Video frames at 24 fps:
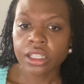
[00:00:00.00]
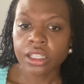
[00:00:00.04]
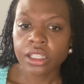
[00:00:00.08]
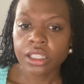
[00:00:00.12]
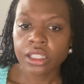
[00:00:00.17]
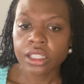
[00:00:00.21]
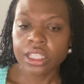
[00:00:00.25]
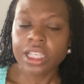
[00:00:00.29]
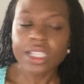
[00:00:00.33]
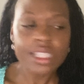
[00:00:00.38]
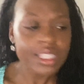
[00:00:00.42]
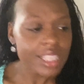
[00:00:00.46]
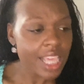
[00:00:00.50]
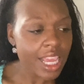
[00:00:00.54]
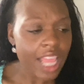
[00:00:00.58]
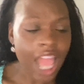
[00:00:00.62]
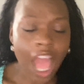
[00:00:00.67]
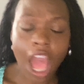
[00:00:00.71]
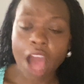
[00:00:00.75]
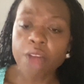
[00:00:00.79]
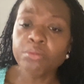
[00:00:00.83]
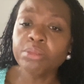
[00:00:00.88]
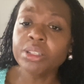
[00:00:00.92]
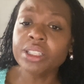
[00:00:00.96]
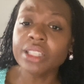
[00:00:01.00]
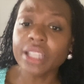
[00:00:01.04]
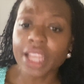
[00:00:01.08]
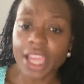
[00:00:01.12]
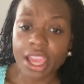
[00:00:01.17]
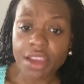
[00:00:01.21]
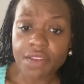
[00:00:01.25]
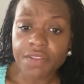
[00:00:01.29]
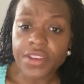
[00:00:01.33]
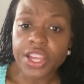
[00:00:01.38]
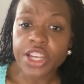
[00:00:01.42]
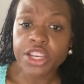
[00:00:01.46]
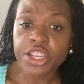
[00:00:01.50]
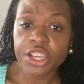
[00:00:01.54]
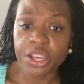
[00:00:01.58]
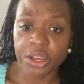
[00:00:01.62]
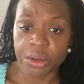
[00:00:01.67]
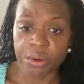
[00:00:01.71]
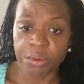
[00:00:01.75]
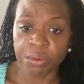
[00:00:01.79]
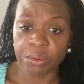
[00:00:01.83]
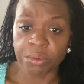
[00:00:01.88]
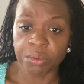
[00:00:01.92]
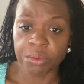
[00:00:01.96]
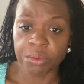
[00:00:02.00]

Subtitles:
To say, I believe in you.